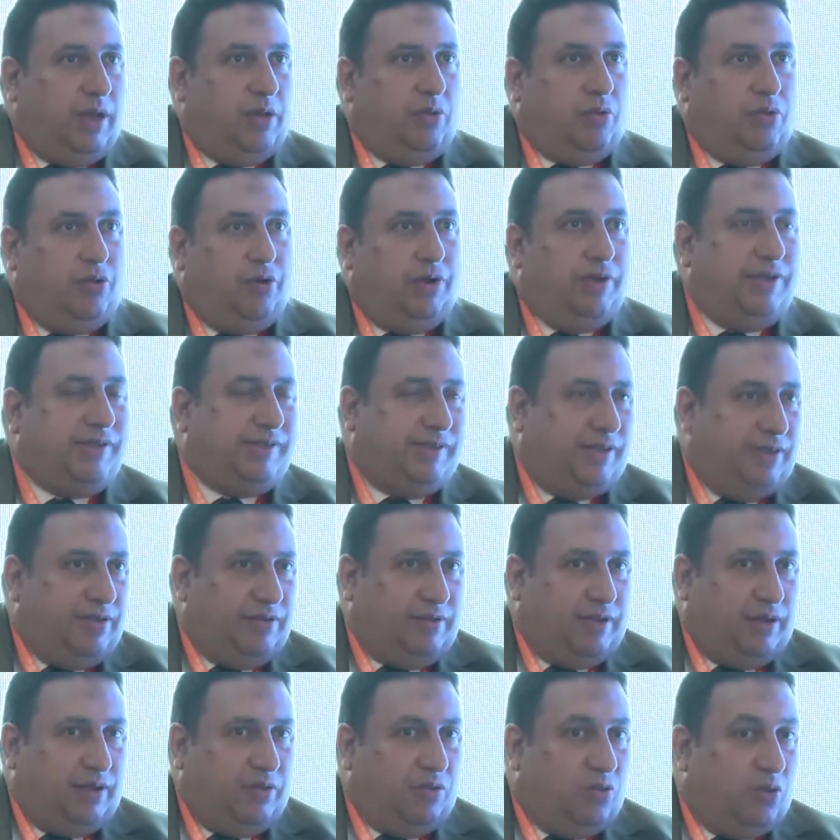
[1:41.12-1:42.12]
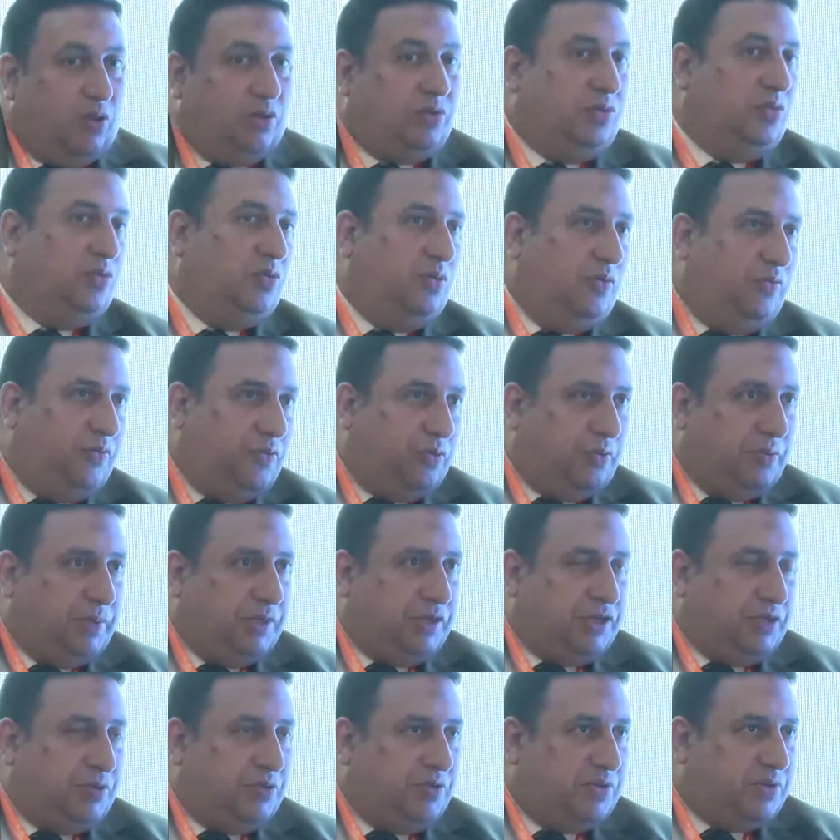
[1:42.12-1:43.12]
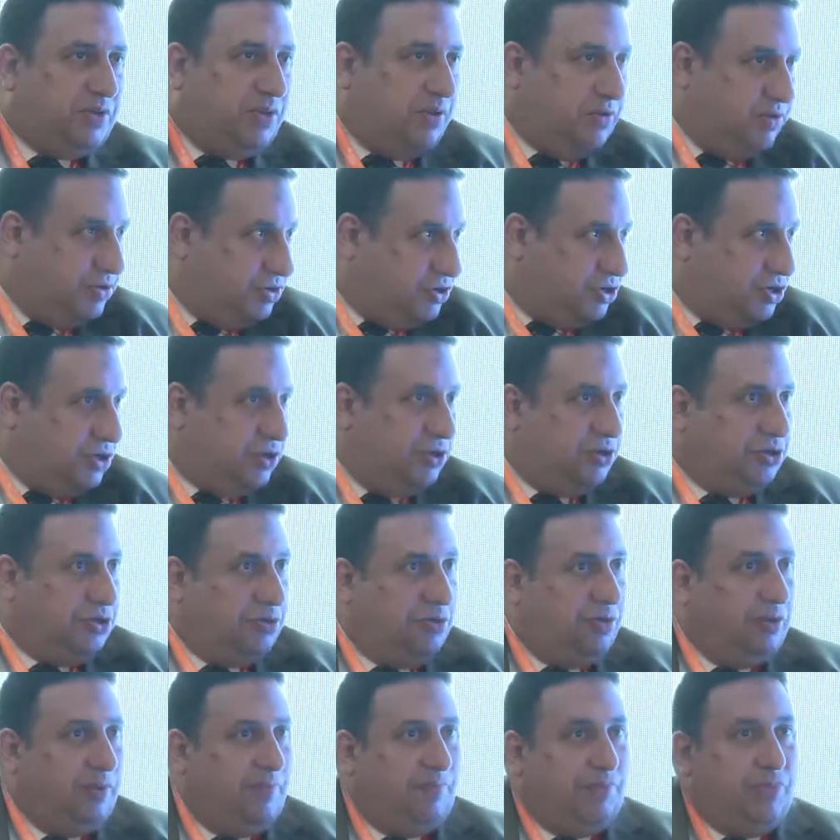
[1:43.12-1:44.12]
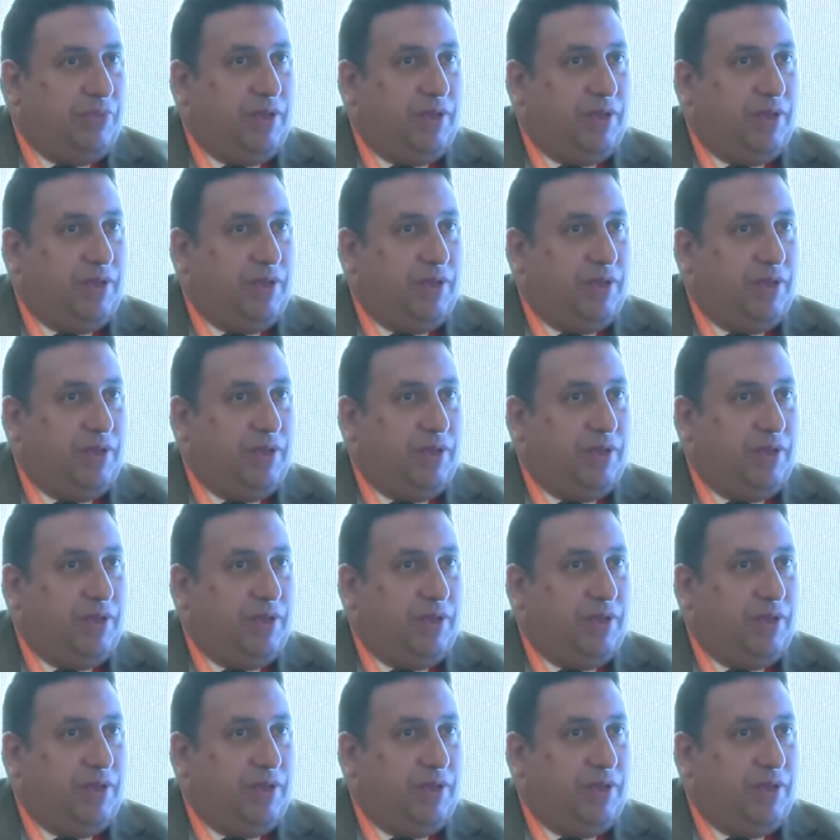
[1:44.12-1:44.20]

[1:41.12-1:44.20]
chronic stenting, what to do for patients with cardiogenic shock.